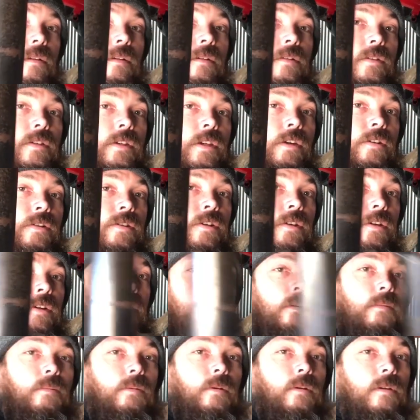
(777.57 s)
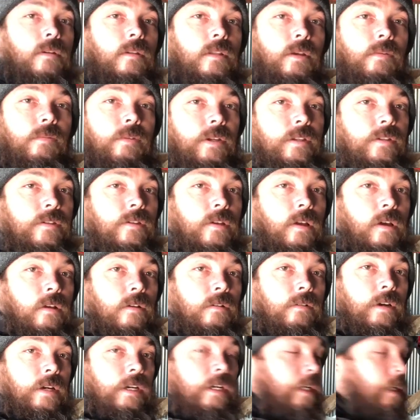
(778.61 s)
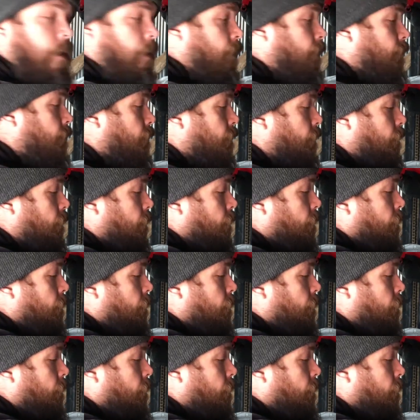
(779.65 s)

Steer tube that we installed right here.